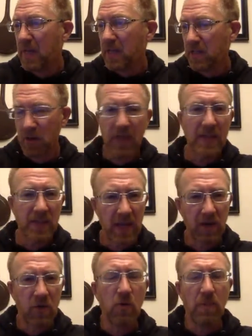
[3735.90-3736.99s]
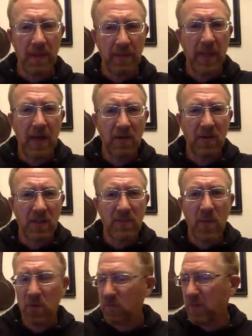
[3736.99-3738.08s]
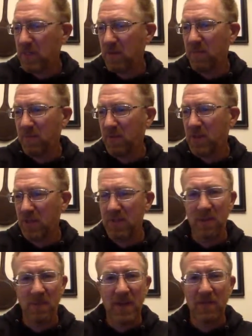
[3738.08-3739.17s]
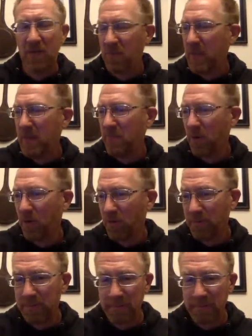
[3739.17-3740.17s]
So that's kind of cool. Maybe that'll expose me to some different people.